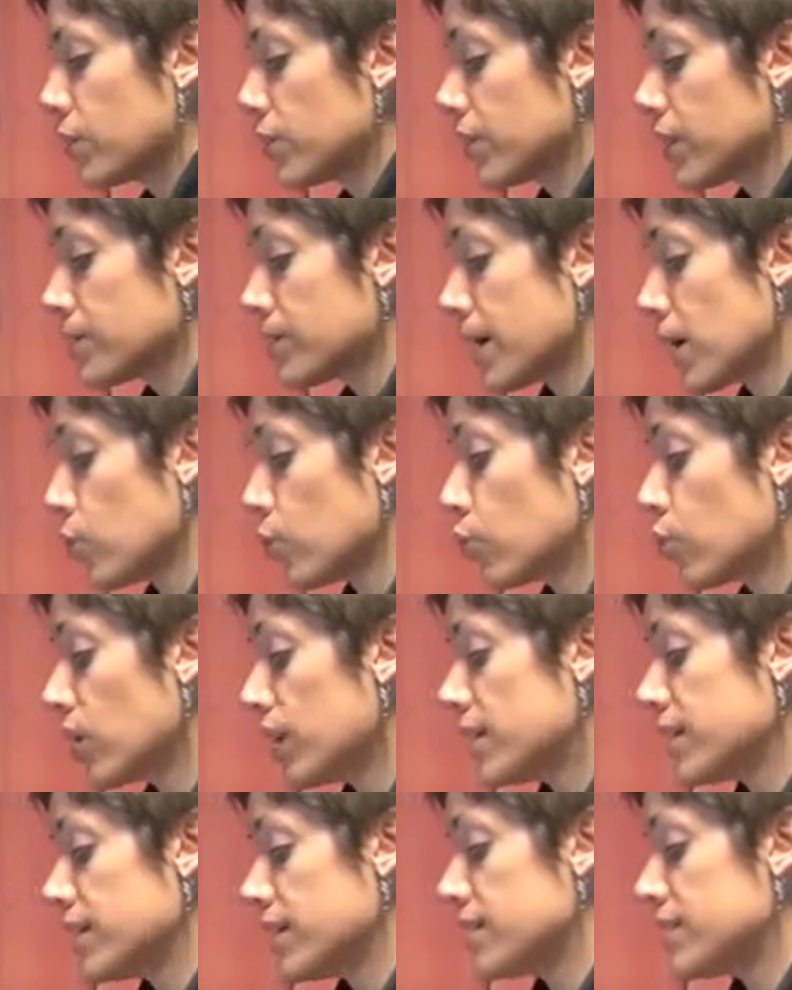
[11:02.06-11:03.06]
only about
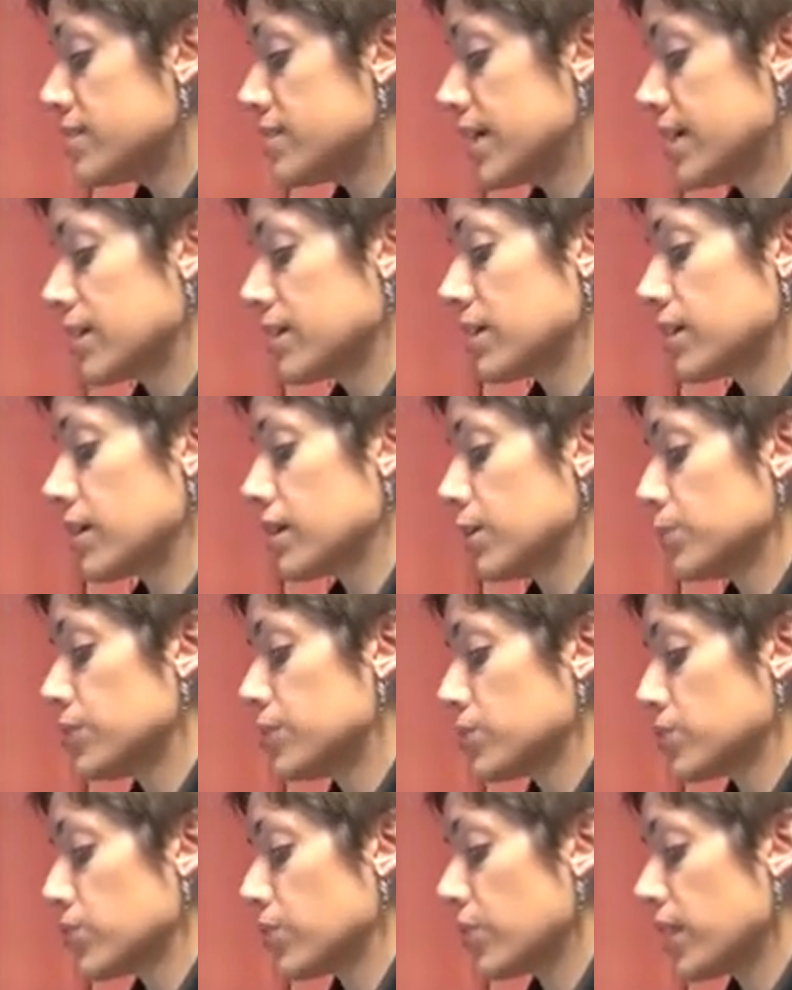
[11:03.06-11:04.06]
1 in 10 cubs
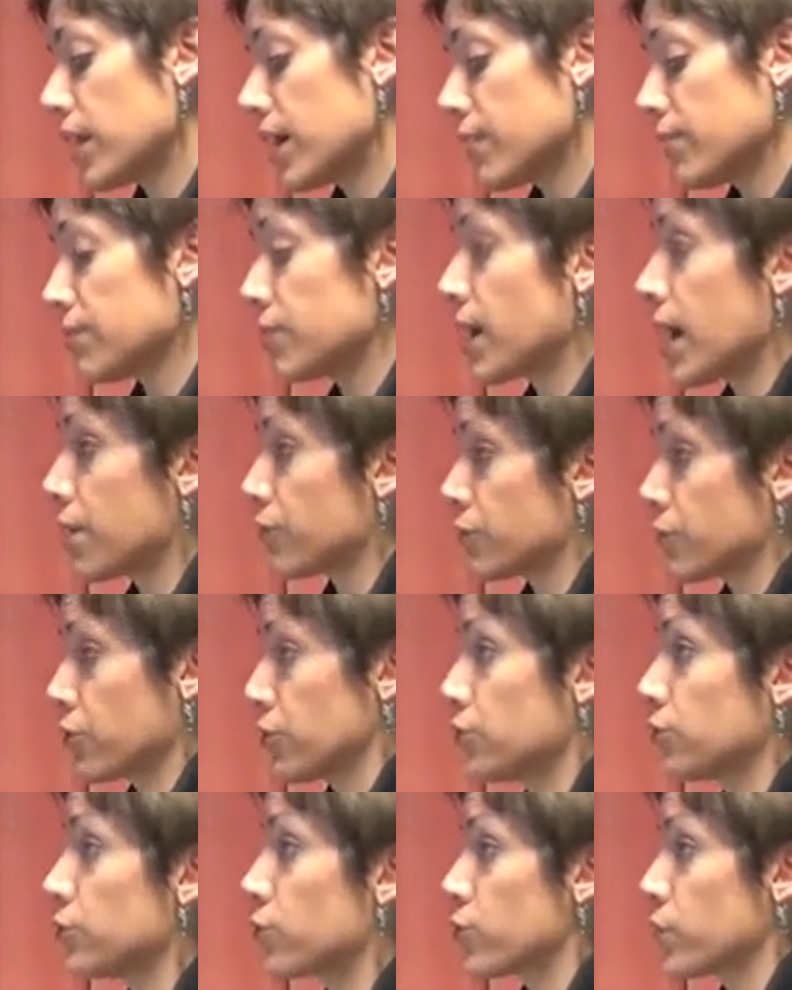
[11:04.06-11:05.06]
survive that
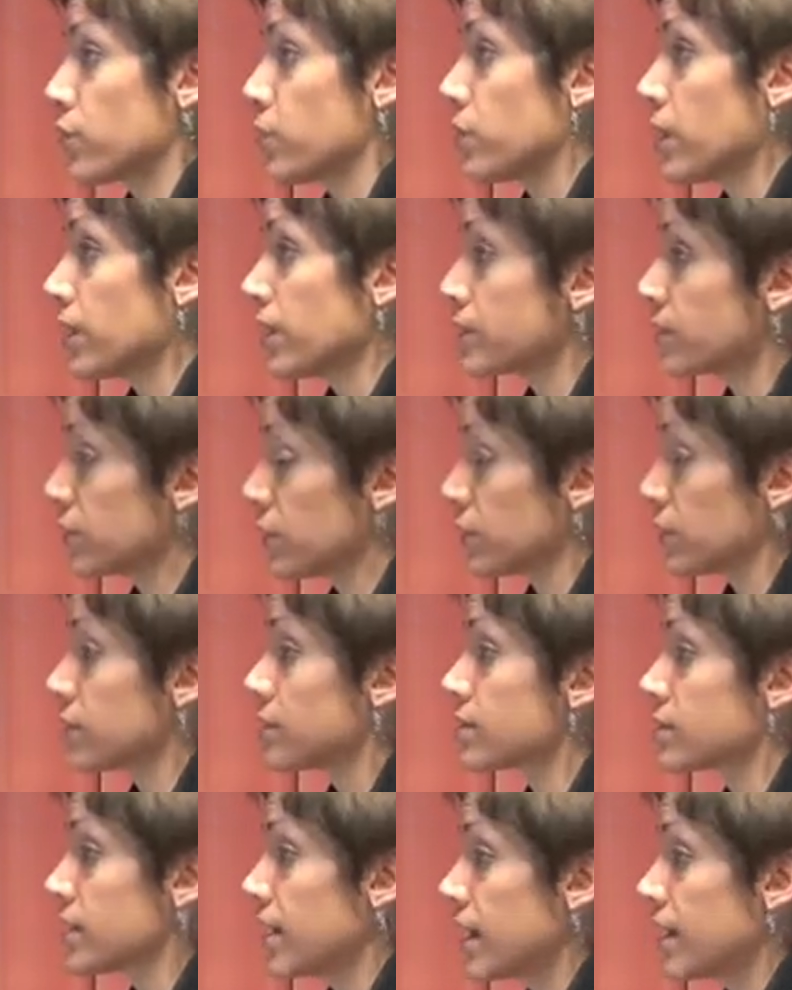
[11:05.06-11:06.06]
first 3 months. So
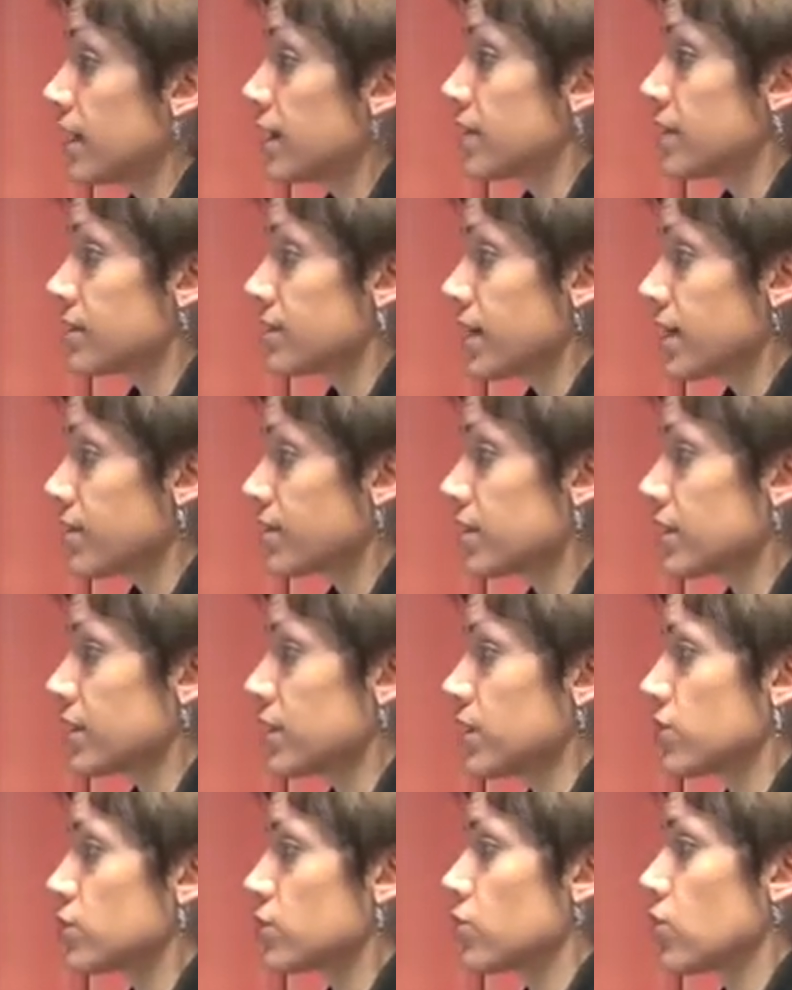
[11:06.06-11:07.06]
it's
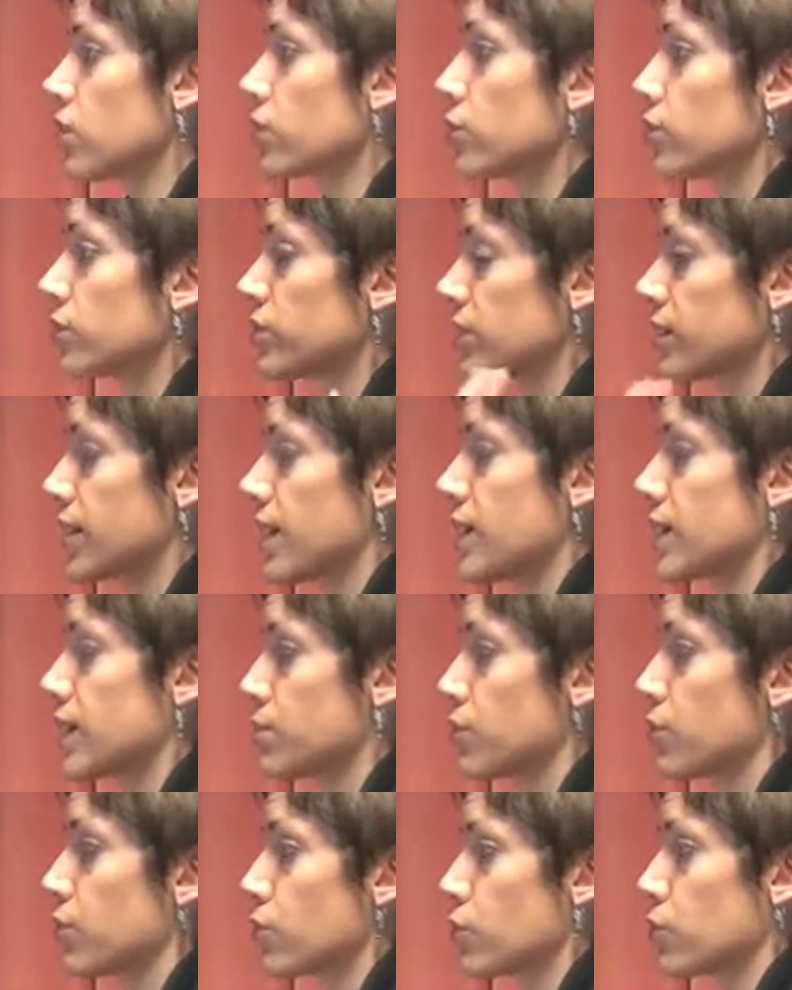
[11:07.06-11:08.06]
definitely a struggle to get
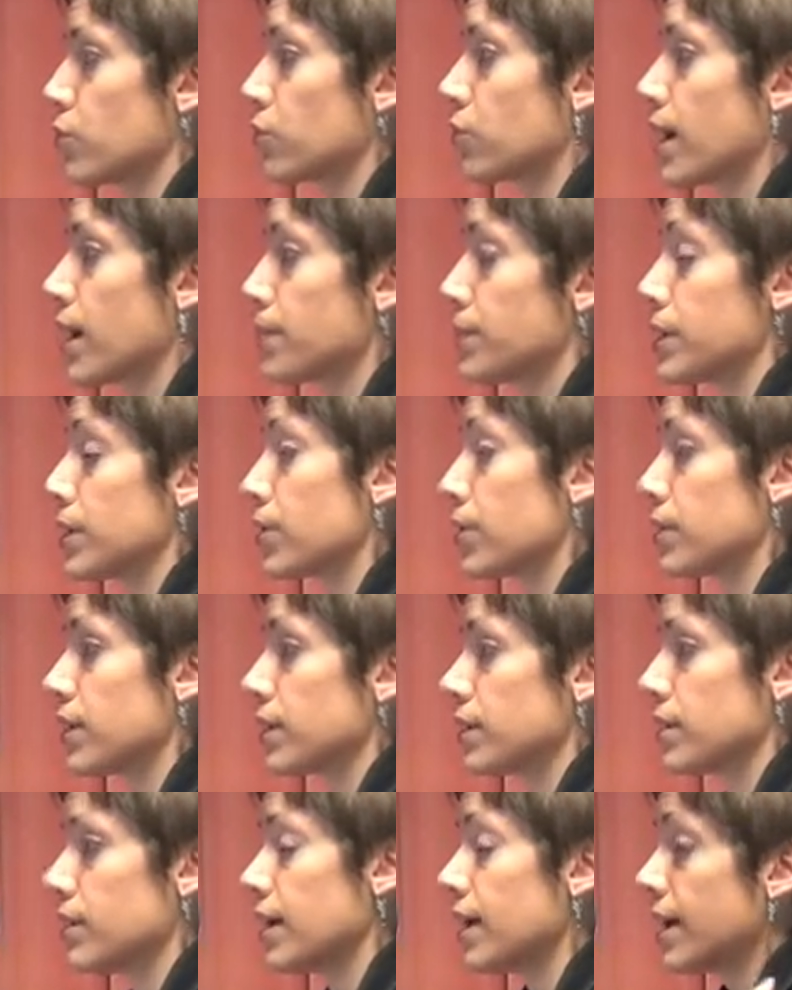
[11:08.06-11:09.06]
them through that
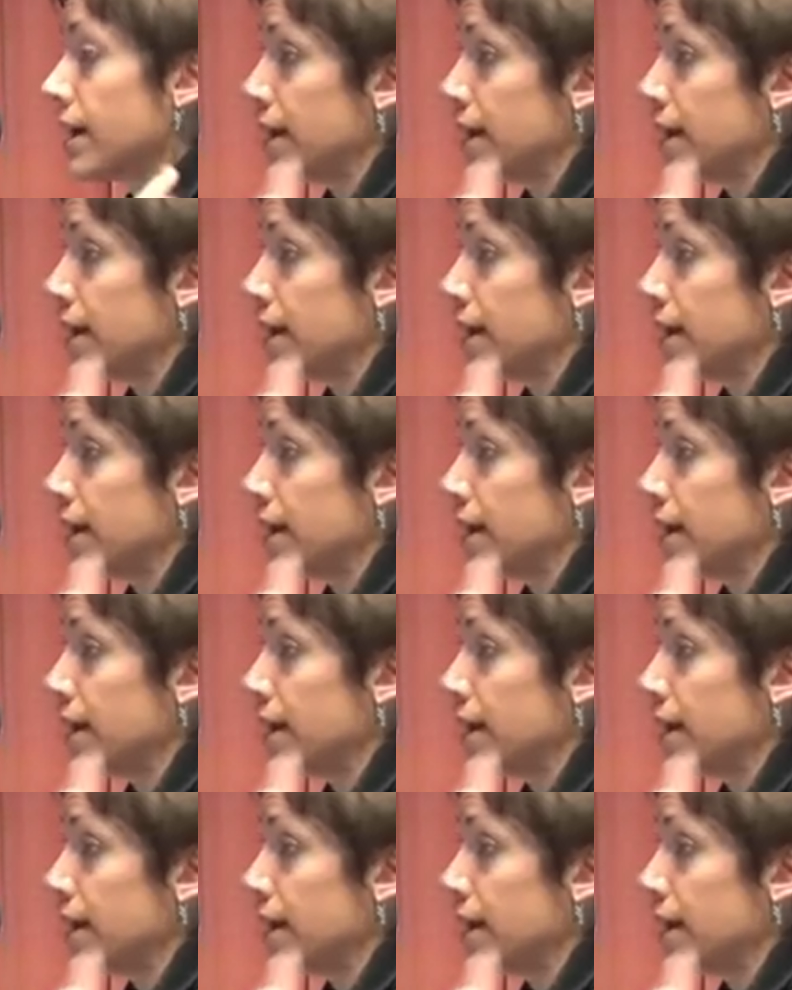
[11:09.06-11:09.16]
period.